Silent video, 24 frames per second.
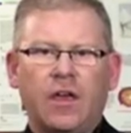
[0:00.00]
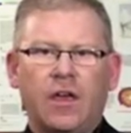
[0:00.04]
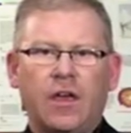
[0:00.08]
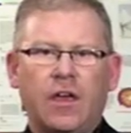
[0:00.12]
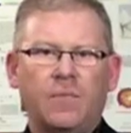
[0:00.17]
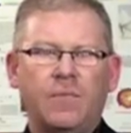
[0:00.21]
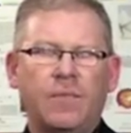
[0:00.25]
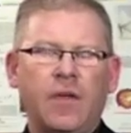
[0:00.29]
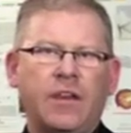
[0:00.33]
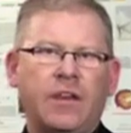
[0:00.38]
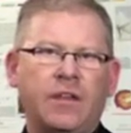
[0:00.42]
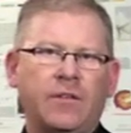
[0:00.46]

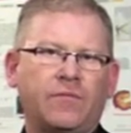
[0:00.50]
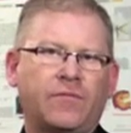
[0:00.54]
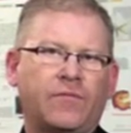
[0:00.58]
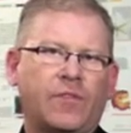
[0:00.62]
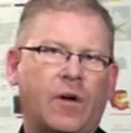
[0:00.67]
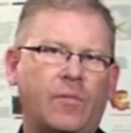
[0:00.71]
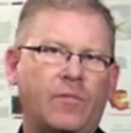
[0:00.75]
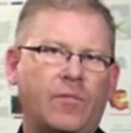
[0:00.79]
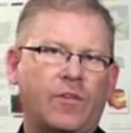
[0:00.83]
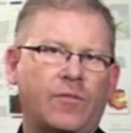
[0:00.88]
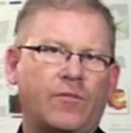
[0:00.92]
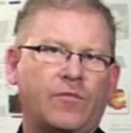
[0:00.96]
emitting
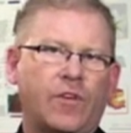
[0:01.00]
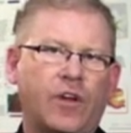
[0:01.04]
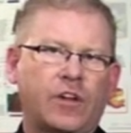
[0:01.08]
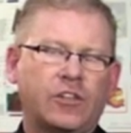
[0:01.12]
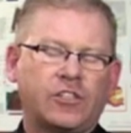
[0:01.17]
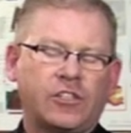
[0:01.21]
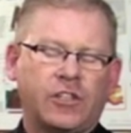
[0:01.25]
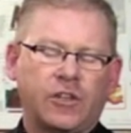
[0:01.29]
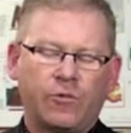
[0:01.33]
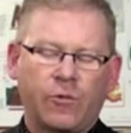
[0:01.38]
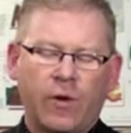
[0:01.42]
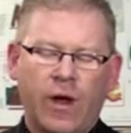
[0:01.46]
from the
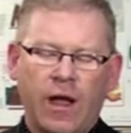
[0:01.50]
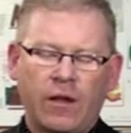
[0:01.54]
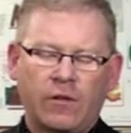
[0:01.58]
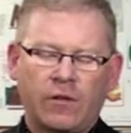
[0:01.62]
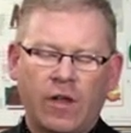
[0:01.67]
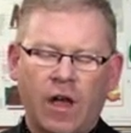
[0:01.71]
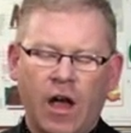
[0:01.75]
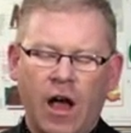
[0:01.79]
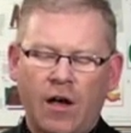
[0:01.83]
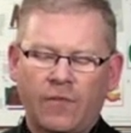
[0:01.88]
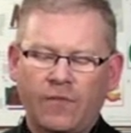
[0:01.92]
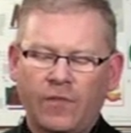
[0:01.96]
freshly ground
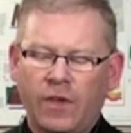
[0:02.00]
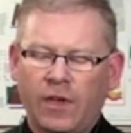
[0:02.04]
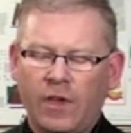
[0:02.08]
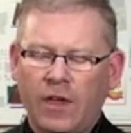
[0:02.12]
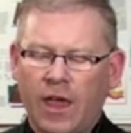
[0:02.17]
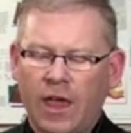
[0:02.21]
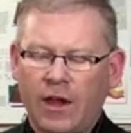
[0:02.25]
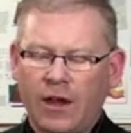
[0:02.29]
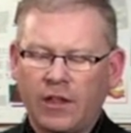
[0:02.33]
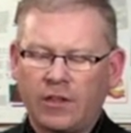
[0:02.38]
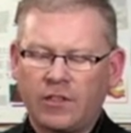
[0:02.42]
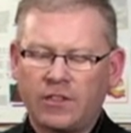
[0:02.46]
coffee,
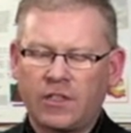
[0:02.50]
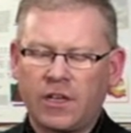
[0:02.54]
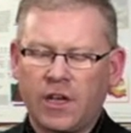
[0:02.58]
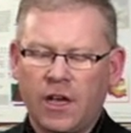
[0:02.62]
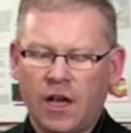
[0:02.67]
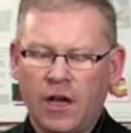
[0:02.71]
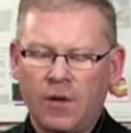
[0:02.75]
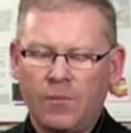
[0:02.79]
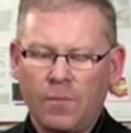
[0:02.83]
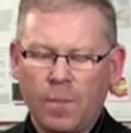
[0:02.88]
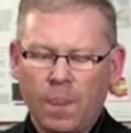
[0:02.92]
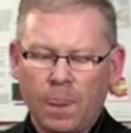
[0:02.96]
and it's
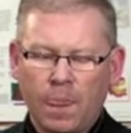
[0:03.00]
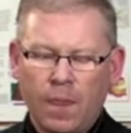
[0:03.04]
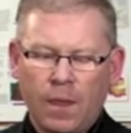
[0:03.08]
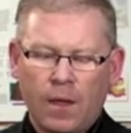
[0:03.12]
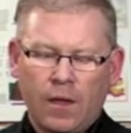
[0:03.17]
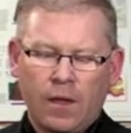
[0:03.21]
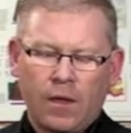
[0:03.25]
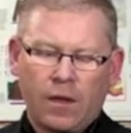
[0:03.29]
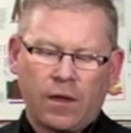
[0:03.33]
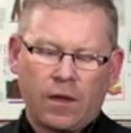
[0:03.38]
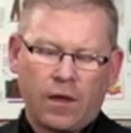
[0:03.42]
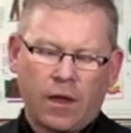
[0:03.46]
a
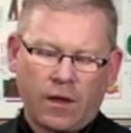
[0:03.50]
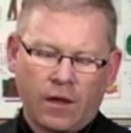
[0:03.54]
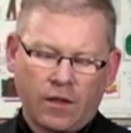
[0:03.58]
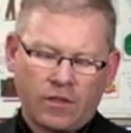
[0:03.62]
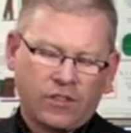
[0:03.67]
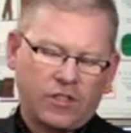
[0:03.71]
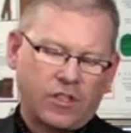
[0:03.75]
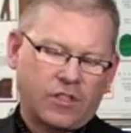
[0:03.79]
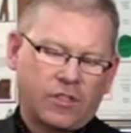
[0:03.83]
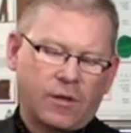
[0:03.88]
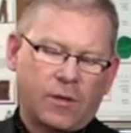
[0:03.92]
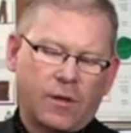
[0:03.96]

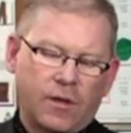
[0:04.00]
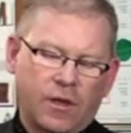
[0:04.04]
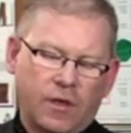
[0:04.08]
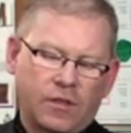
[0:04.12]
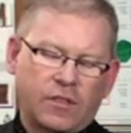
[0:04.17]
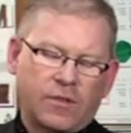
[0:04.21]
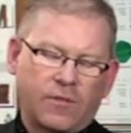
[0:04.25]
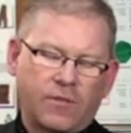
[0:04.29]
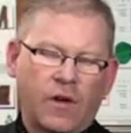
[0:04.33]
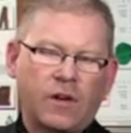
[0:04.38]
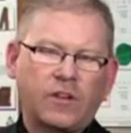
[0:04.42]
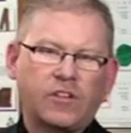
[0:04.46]

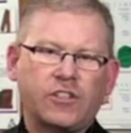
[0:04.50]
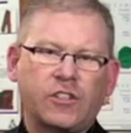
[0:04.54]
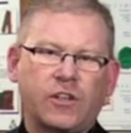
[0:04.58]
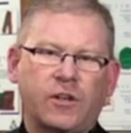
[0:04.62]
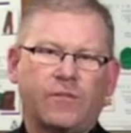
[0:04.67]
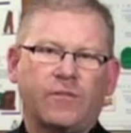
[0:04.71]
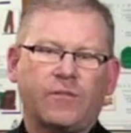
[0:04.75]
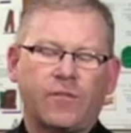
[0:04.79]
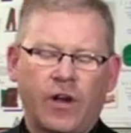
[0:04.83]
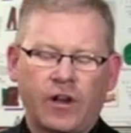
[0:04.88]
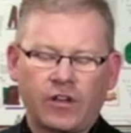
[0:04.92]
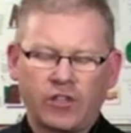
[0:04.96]
function
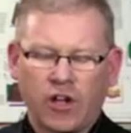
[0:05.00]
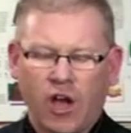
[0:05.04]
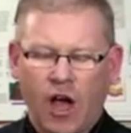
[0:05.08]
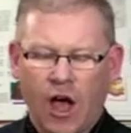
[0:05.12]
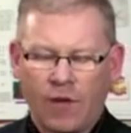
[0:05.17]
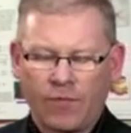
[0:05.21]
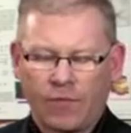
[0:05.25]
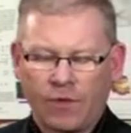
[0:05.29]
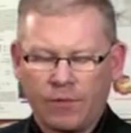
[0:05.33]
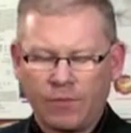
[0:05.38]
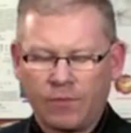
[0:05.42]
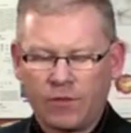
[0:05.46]
of fresh
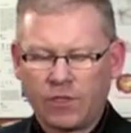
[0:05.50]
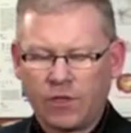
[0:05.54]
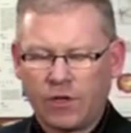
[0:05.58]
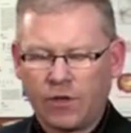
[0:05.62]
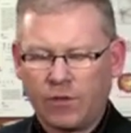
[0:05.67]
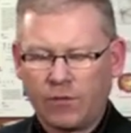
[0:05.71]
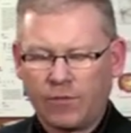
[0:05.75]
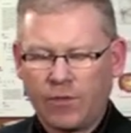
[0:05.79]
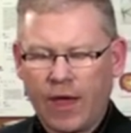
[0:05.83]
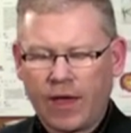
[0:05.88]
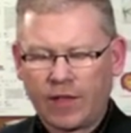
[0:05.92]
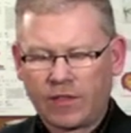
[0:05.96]
coffee.
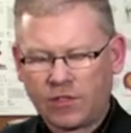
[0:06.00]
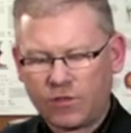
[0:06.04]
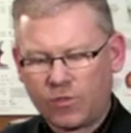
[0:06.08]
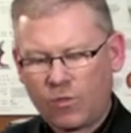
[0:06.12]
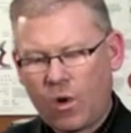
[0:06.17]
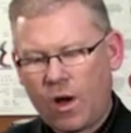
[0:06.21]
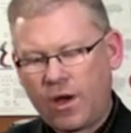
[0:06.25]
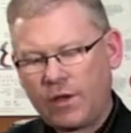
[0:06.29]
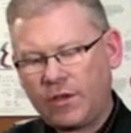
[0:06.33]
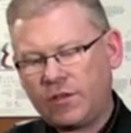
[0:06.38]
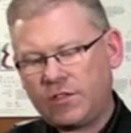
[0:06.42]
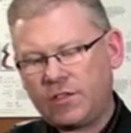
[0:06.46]
So that's
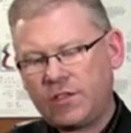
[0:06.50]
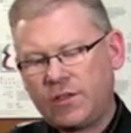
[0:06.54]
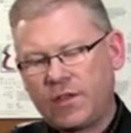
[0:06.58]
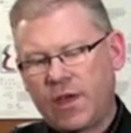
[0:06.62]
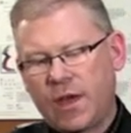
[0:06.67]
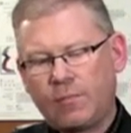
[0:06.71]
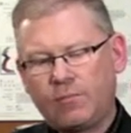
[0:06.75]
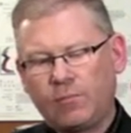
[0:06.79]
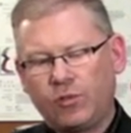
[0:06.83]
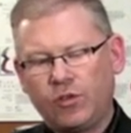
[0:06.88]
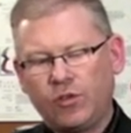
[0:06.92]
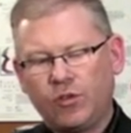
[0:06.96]
why you see
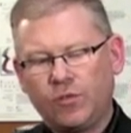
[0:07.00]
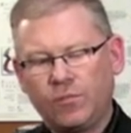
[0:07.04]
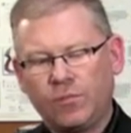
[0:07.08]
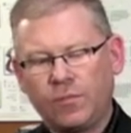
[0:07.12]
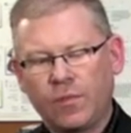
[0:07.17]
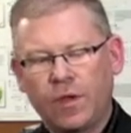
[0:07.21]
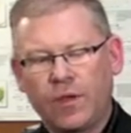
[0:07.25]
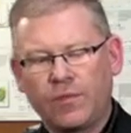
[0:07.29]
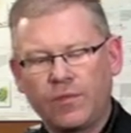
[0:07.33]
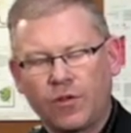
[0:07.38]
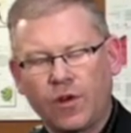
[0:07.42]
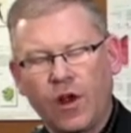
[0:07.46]
that bloom.
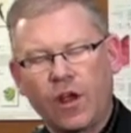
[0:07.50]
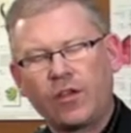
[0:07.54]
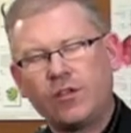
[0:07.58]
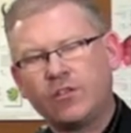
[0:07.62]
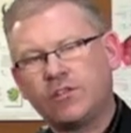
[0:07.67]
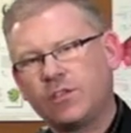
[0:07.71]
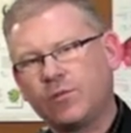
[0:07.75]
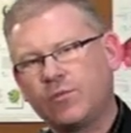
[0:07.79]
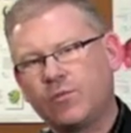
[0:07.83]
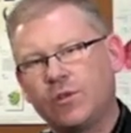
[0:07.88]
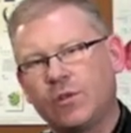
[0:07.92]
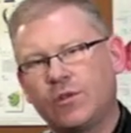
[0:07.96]
If you're not
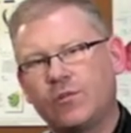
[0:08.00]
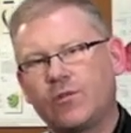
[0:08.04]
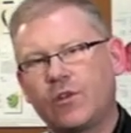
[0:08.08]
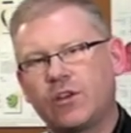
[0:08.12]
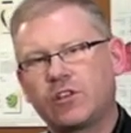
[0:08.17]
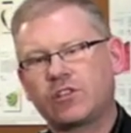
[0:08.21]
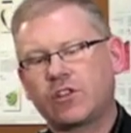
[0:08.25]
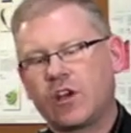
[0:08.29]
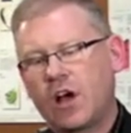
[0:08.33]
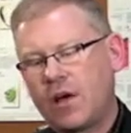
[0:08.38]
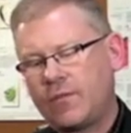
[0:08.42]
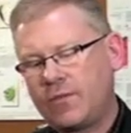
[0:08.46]
using really
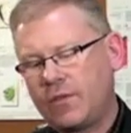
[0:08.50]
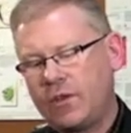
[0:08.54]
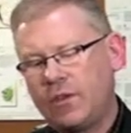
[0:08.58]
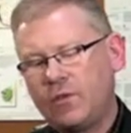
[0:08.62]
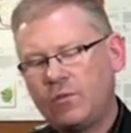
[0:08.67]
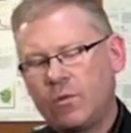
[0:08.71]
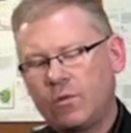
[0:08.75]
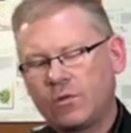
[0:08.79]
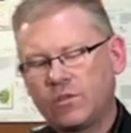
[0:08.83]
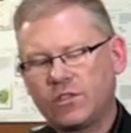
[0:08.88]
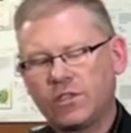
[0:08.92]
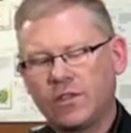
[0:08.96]
fresh coffee, you
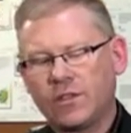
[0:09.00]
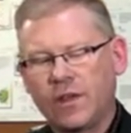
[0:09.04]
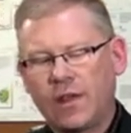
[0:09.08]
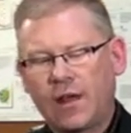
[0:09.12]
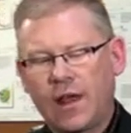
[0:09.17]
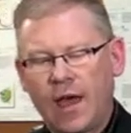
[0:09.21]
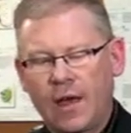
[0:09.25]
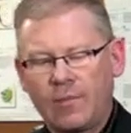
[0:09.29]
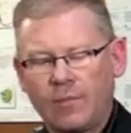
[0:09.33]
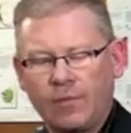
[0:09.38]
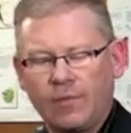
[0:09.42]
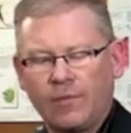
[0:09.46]
won't see that
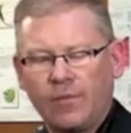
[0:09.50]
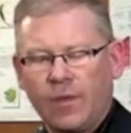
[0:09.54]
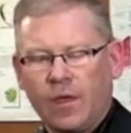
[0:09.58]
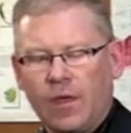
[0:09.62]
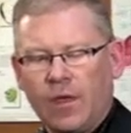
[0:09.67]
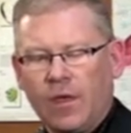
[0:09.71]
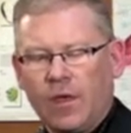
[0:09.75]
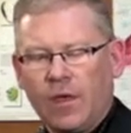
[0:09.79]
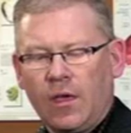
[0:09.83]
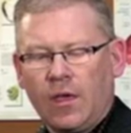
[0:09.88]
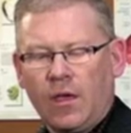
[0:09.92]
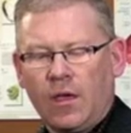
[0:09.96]
happen.
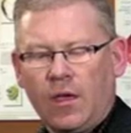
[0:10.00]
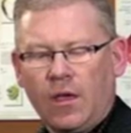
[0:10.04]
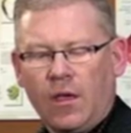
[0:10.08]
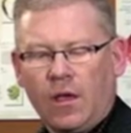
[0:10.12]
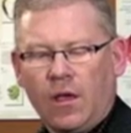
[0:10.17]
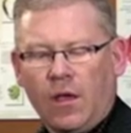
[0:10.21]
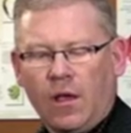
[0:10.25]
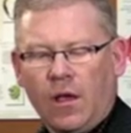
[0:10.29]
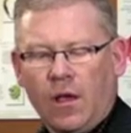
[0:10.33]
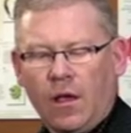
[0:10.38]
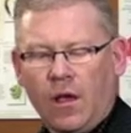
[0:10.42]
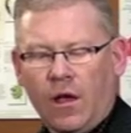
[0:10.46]

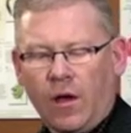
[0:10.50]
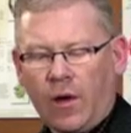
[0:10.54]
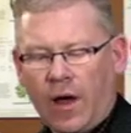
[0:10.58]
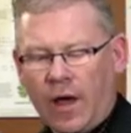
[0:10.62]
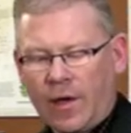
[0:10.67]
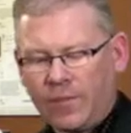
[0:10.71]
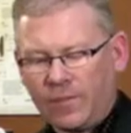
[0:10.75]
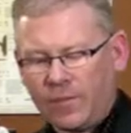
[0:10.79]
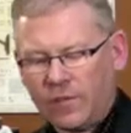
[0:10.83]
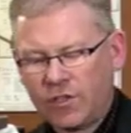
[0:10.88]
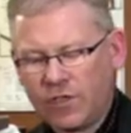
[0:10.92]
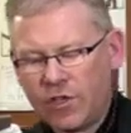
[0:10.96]
All
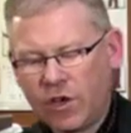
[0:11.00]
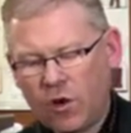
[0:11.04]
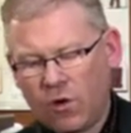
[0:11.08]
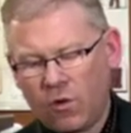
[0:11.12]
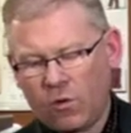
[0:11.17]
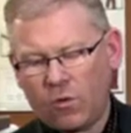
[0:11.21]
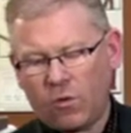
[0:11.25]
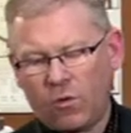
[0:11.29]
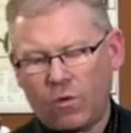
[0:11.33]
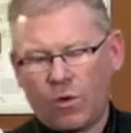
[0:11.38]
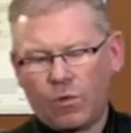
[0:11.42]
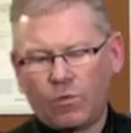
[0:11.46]
right,
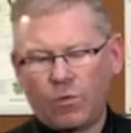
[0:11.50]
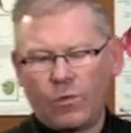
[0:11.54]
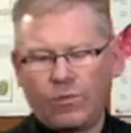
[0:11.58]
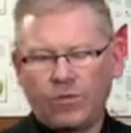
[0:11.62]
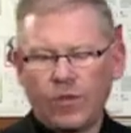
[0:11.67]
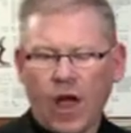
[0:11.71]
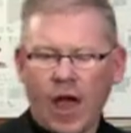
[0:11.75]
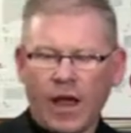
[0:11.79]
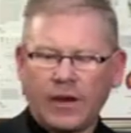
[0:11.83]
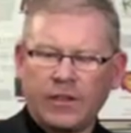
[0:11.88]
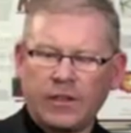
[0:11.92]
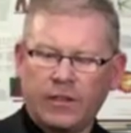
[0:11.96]
so we've
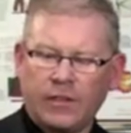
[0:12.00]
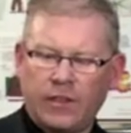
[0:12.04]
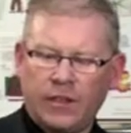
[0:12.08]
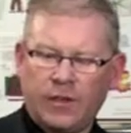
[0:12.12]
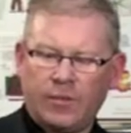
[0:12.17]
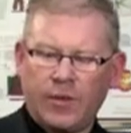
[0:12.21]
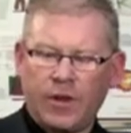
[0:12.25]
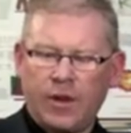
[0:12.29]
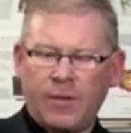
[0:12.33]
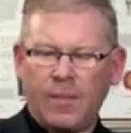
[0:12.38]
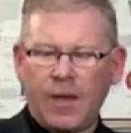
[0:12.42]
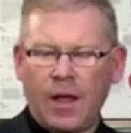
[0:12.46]
talked a little
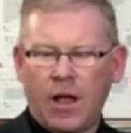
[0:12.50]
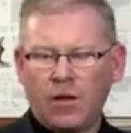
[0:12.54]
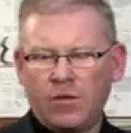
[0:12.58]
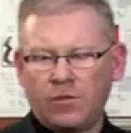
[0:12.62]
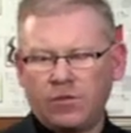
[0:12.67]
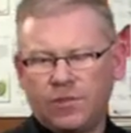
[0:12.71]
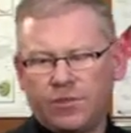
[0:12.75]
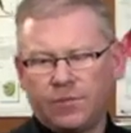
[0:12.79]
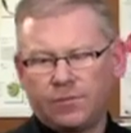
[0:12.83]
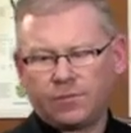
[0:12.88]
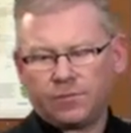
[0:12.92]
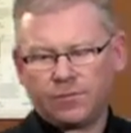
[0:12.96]
bit
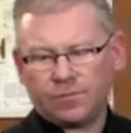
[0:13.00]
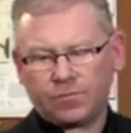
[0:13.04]
about